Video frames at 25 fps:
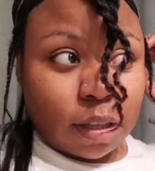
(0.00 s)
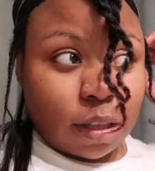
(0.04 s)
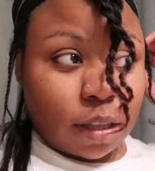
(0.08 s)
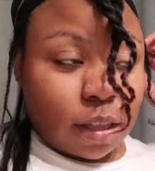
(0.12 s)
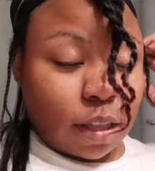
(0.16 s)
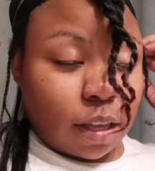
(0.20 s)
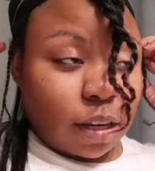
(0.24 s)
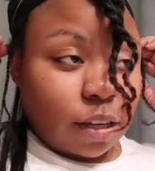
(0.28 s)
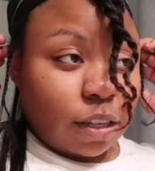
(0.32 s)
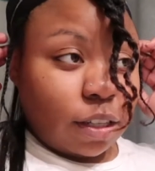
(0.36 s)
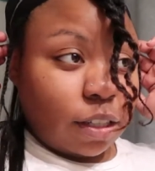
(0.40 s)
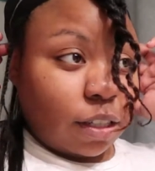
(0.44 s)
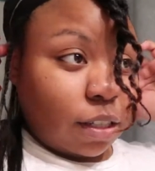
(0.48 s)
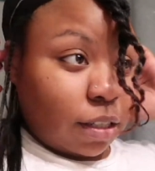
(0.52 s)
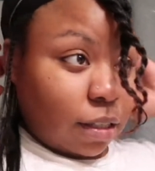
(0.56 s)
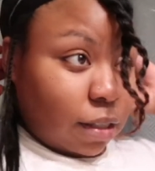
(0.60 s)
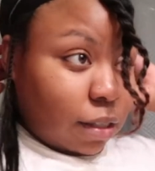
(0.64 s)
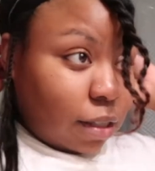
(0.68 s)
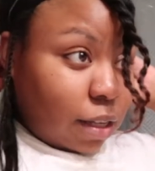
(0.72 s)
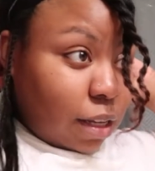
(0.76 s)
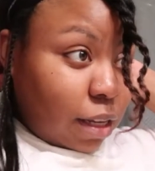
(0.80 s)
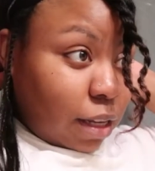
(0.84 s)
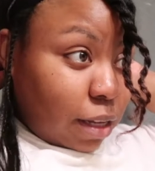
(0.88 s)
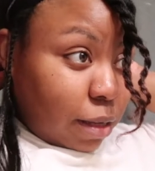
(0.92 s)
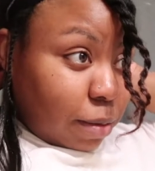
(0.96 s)
then you just
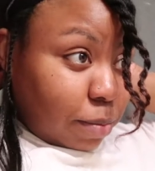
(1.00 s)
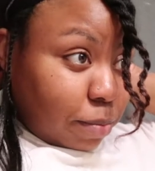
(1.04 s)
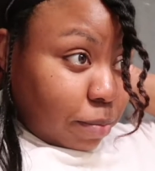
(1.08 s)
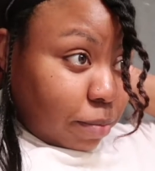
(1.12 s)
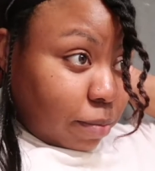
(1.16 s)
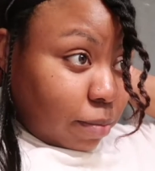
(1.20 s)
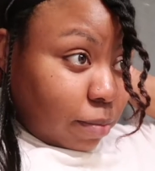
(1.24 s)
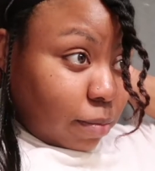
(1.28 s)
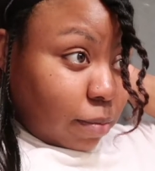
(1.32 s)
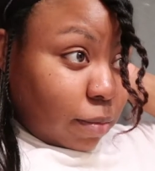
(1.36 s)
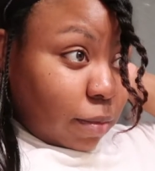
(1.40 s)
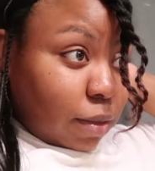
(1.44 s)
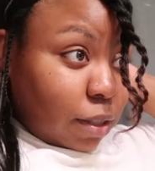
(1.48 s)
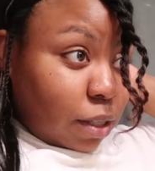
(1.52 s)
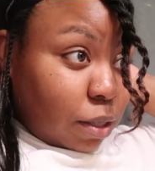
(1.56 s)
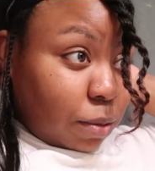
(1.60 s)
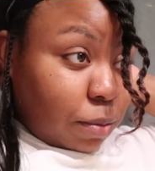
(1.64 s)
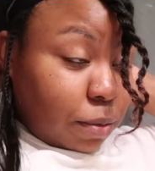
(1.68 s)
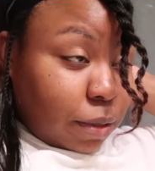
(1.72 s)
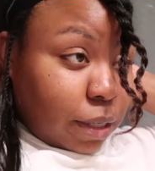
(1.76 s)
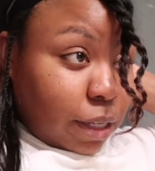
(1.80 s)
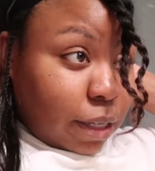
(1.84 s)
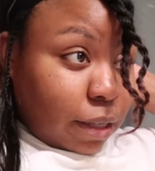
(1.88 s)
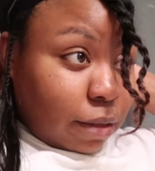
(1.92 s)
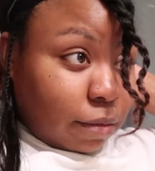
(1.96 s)
keep
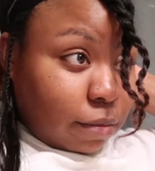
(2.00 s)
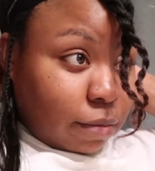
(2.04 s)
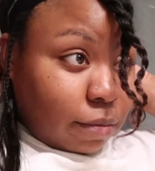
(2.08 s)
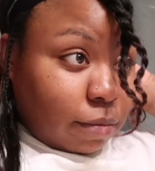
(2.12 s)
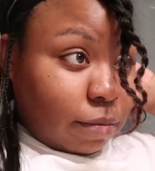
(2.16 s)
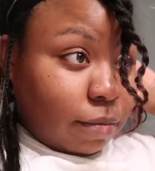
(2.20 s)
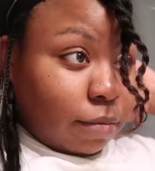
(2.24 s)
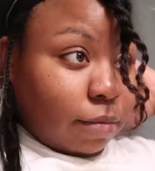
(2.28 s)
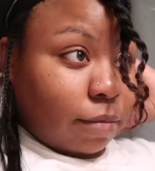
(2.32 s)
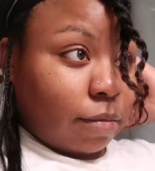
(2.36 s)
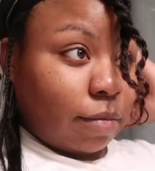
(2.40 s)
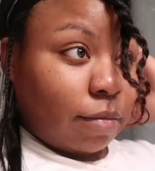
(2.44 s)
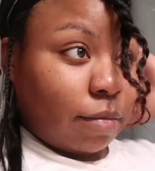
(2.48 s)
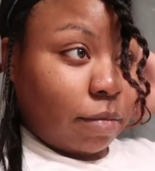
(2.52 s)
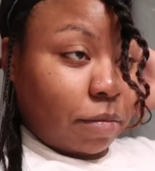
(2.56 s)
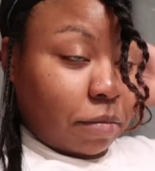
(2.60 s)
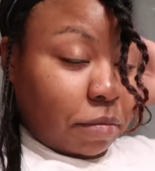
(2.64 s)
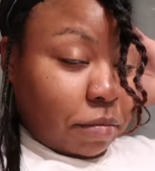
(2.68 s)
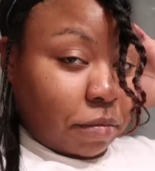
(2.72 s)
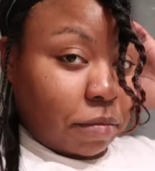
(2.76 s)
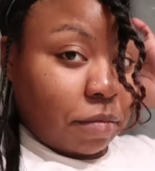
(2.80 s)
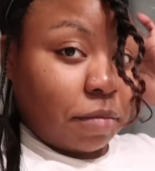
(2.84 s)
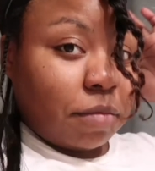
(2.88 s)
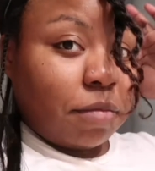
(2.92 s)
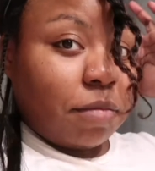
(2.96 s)
doing it
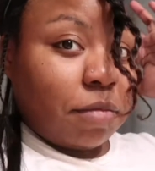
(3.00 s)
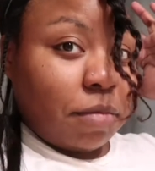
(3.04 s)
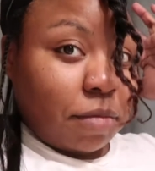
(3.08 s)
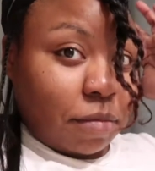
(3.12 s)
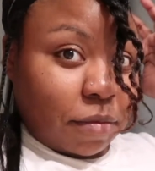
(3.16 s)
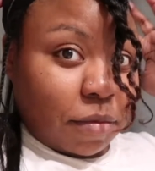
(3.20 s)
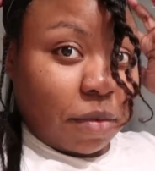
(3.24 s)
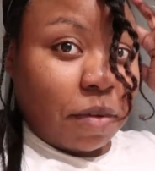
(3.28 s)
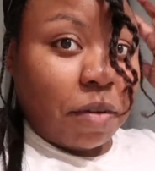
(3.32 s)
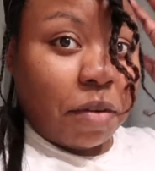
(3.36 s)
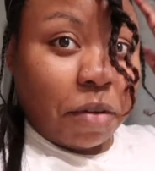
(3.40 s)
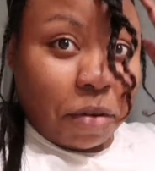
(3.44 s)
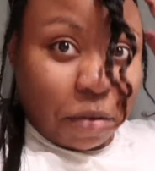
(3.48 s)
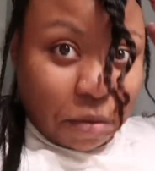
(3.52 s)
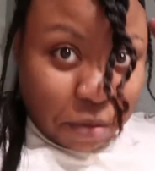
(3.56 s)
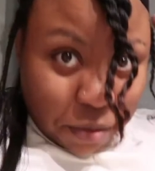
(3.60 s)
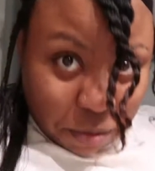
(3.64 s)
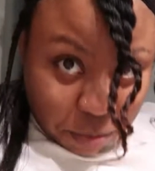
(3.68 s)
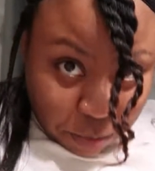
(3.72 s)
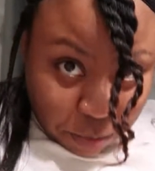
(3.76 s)
all the